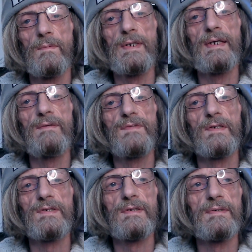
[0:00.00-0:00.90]
leave
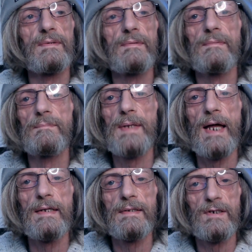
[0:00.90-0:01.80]
this
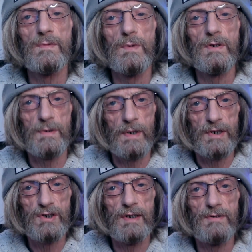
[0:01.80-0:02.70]
planet, this world, to our
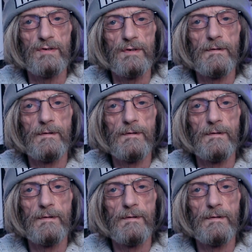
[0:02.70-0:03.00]
children,